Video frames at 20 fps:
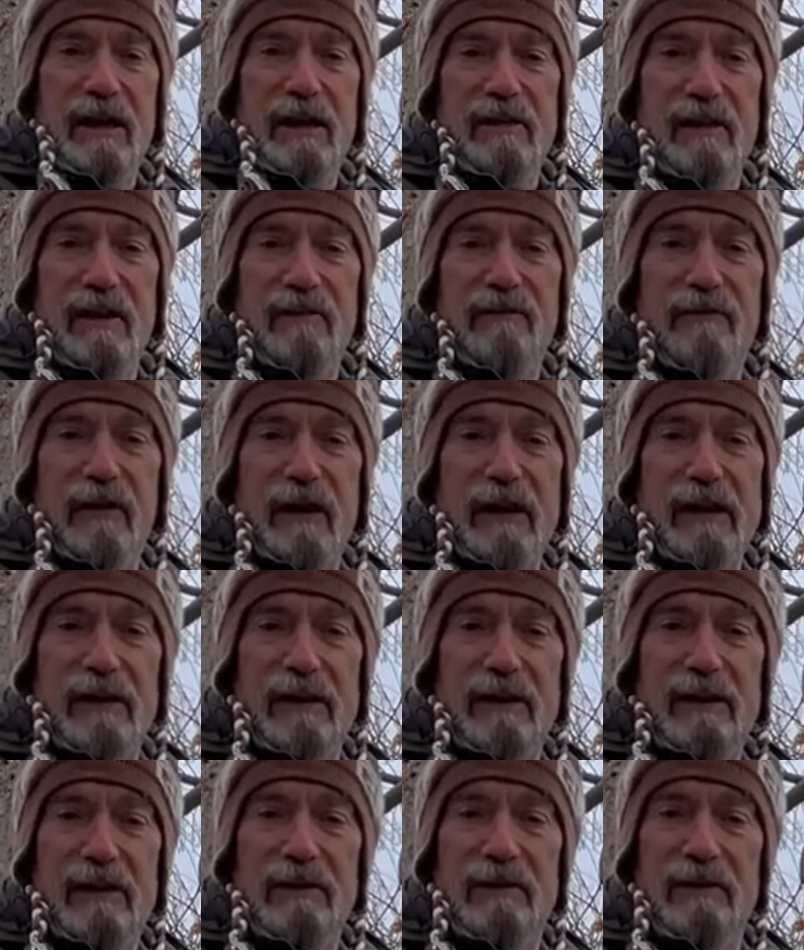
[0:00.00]
And then
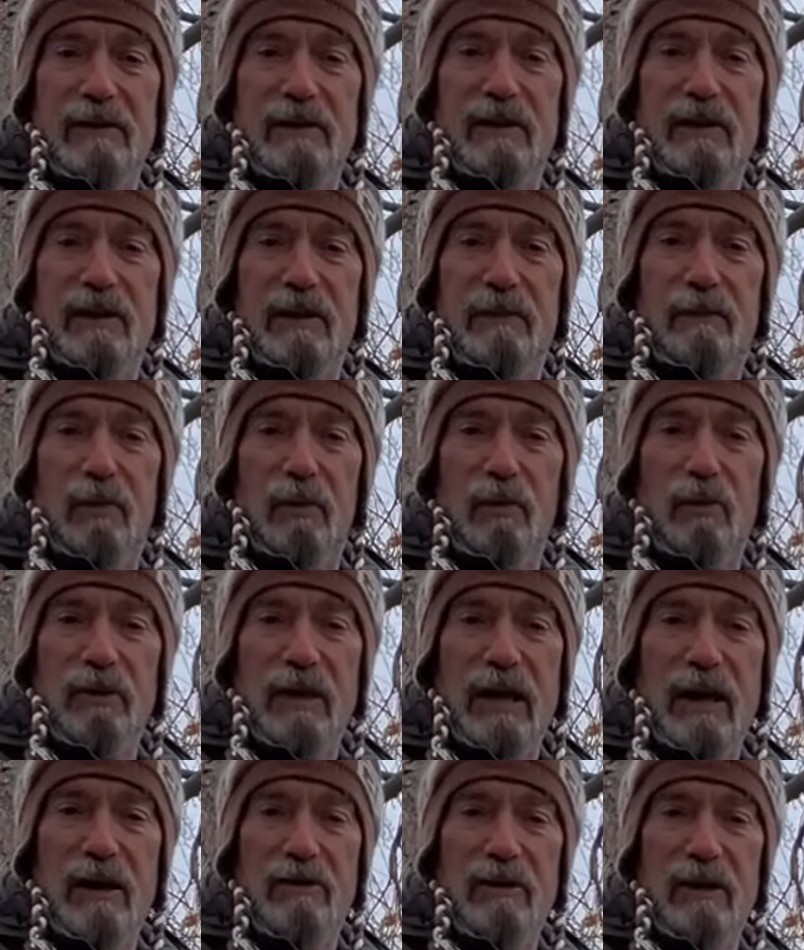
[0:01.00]
finally, you pull
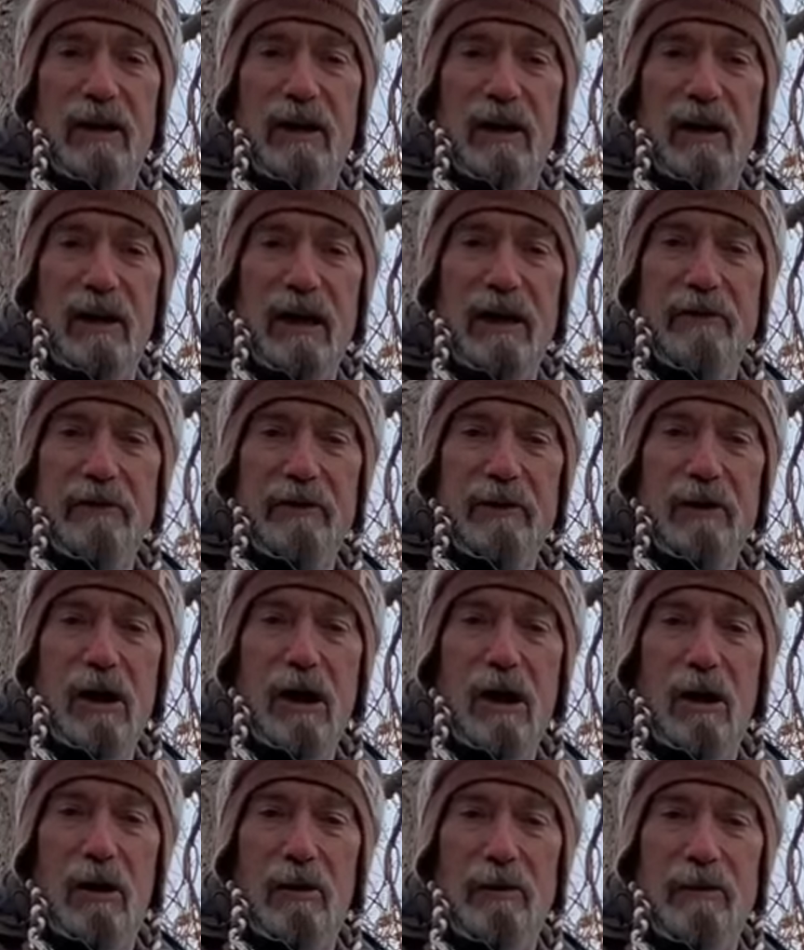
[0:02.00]
down a leather
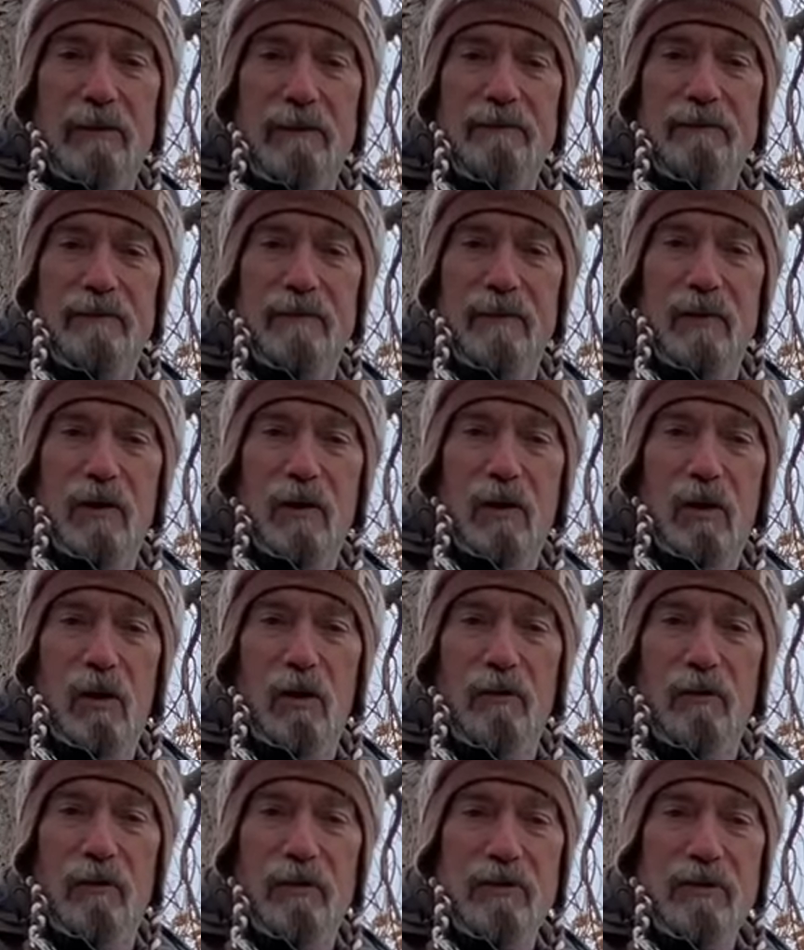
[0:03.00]
collar
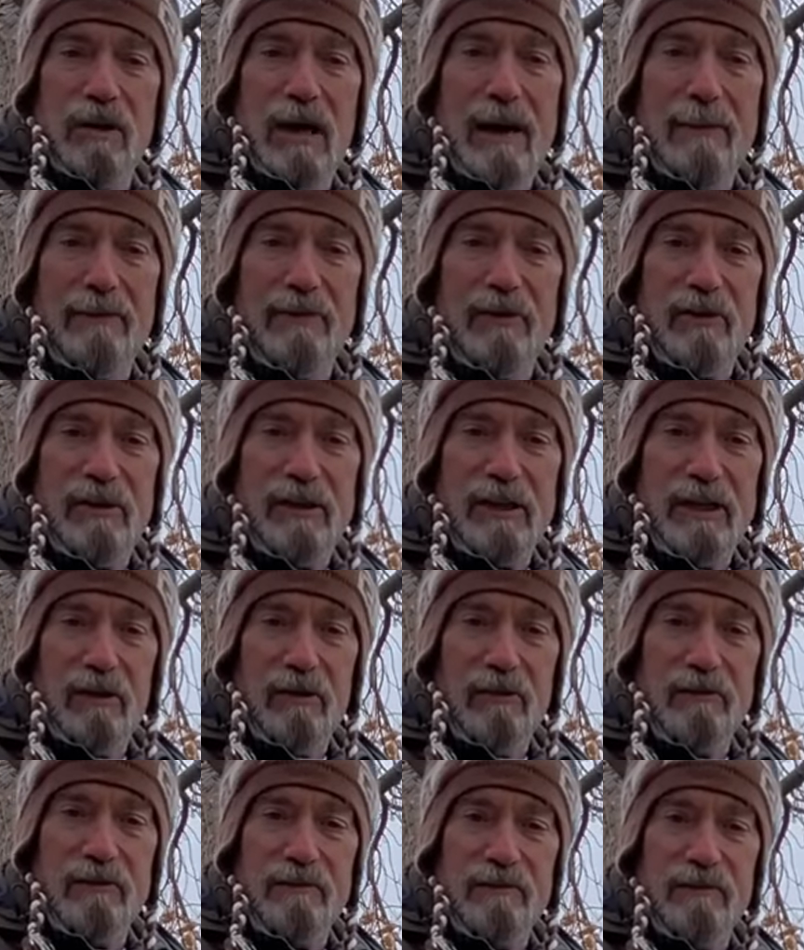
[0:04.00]
over the top of the
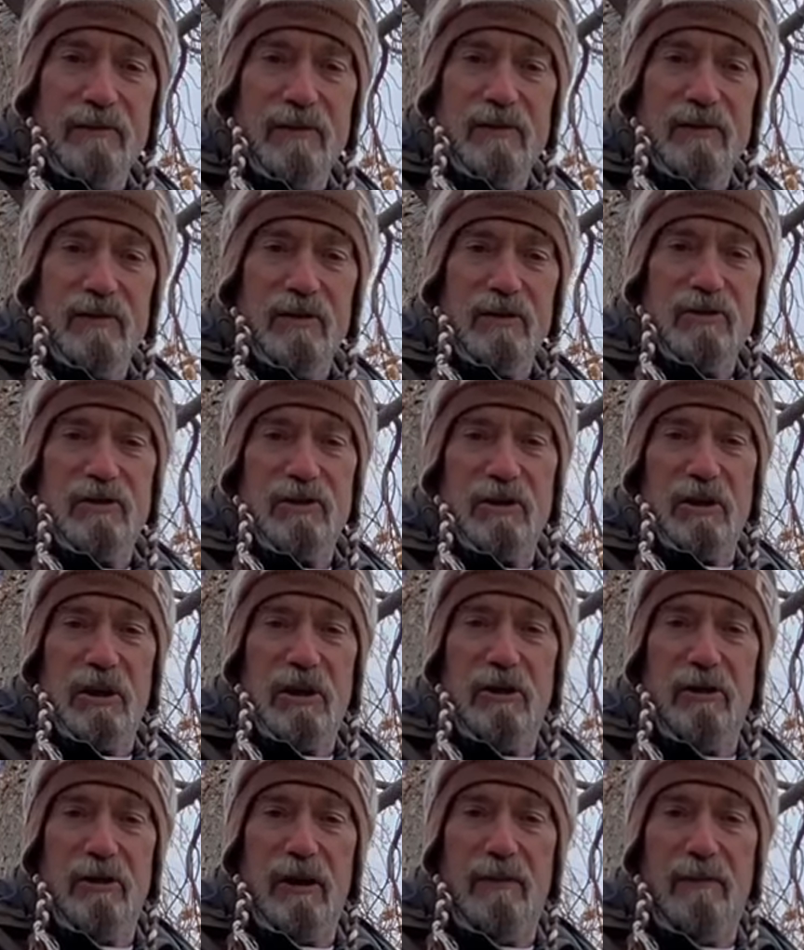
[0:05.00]
needle to
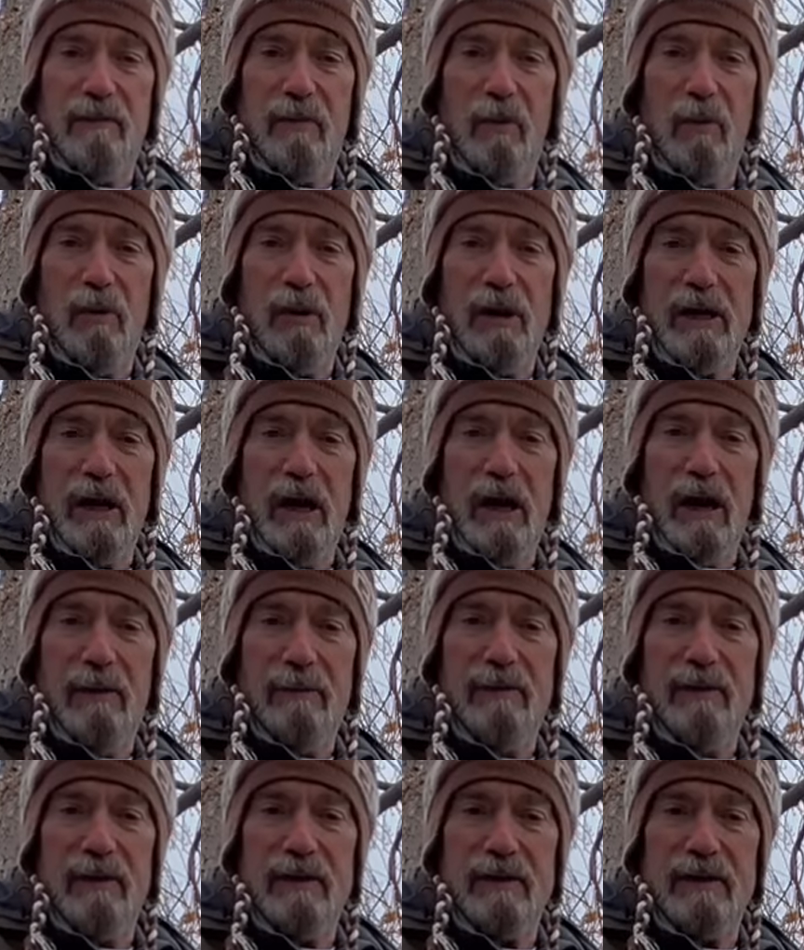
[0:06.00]
secure it pointing
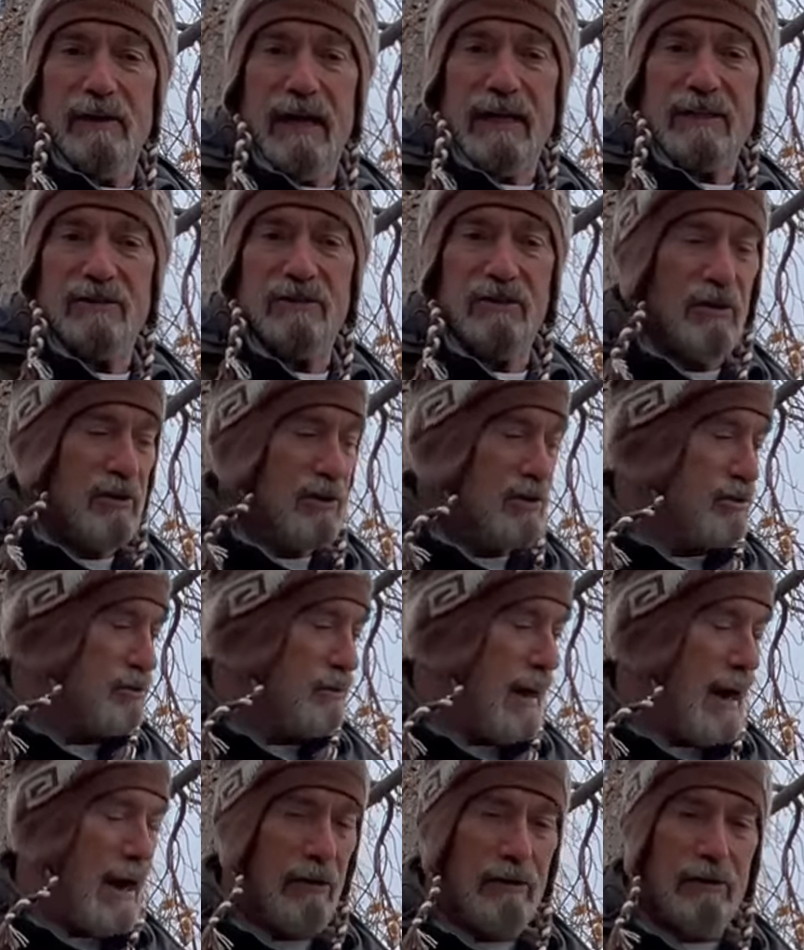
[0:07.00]
up next to the
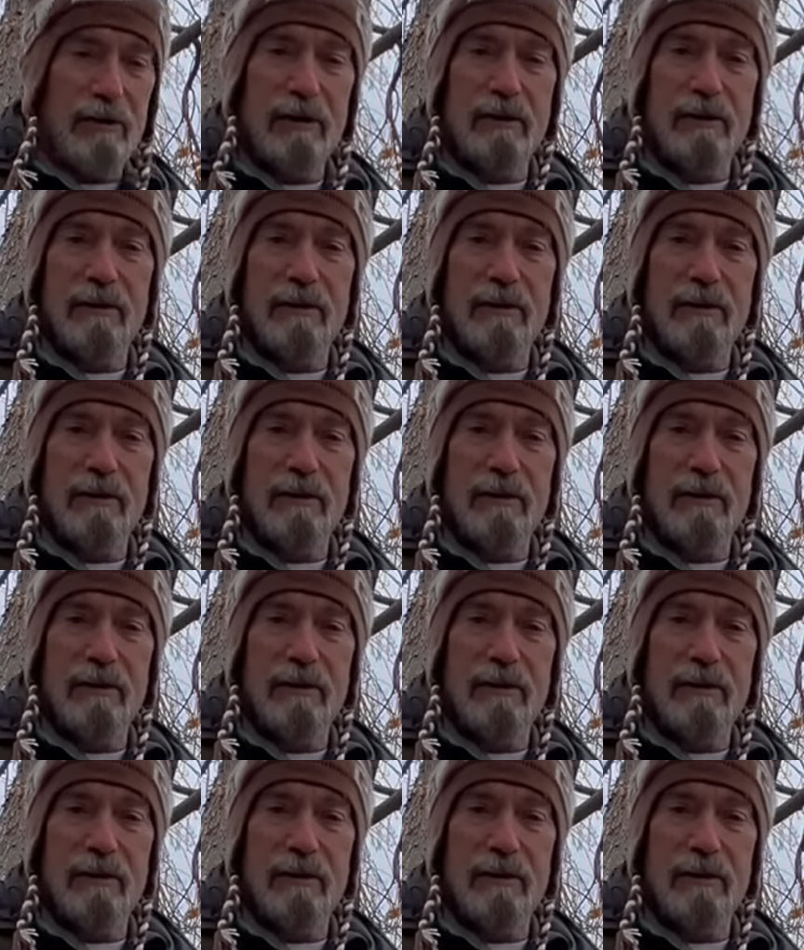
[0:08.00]
shroud.